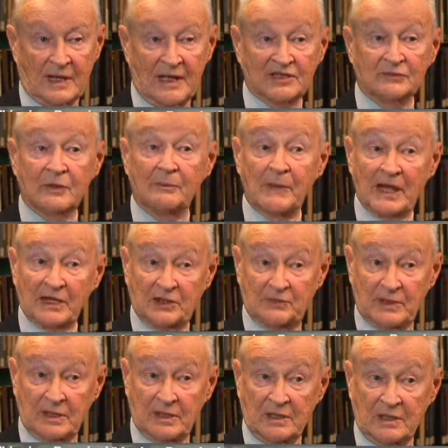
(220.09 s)
as we
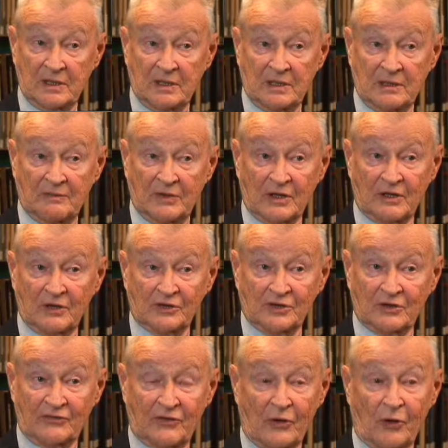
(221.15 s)
might be, because
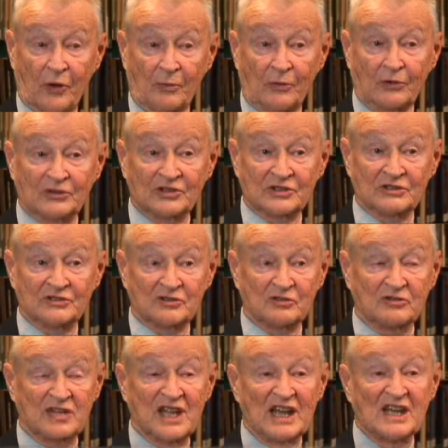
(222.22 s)
of almost
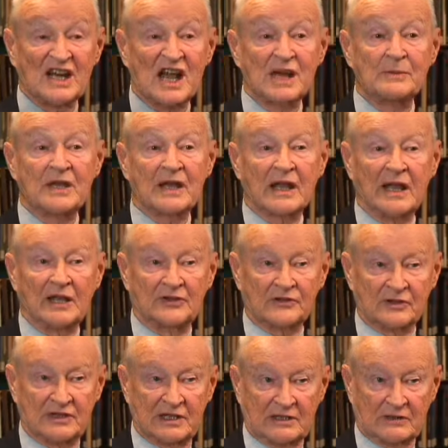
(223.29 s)
sort of dynamic
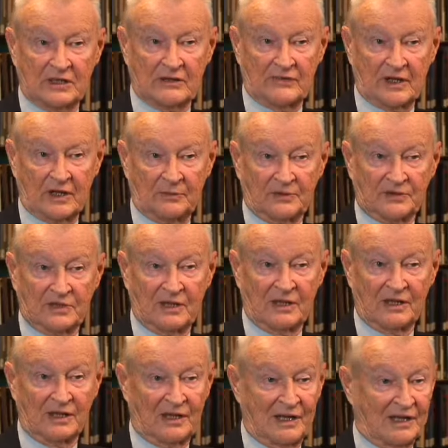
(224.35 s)
hatred that develops,
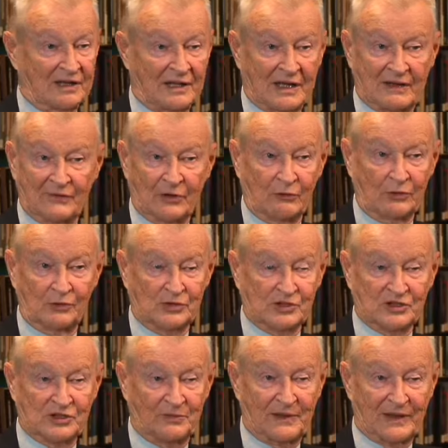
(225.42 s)
and have no
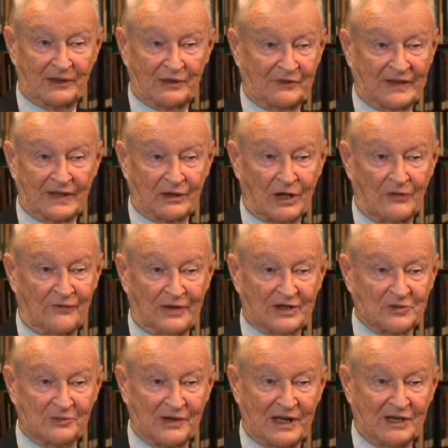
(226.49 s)
illusions about it, that
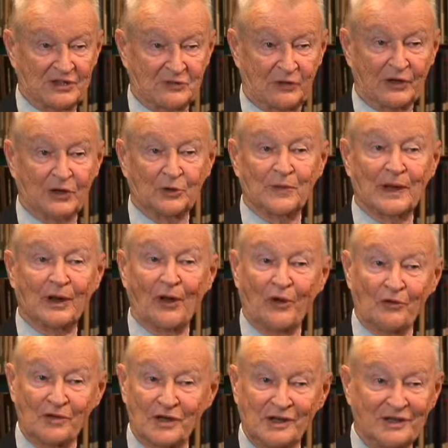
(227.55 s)
conflict spreads, we're going to be
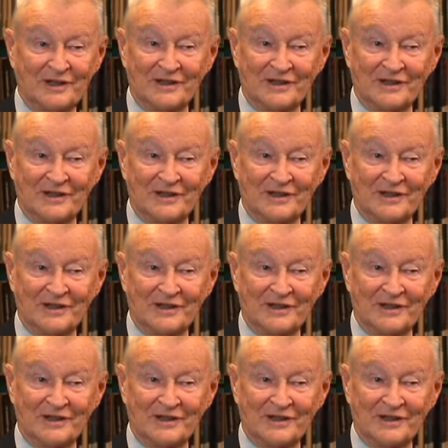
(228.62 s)
alone.